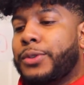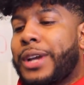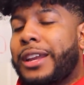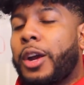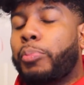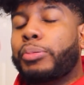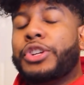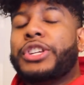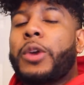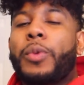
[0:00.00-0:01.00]
you kind of
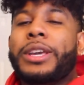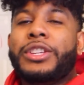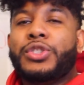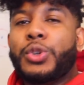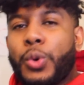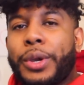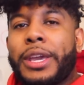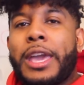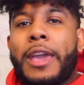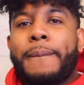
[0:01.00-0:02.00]
appreciate what he's
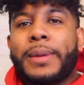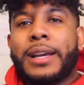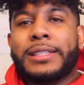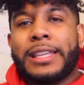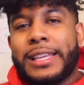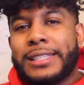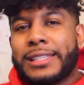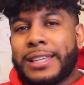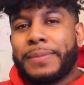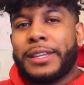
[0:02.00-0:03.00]
doing because it
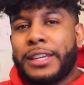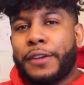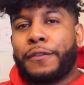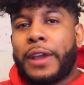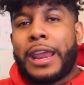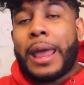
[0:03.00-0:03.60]
is something different.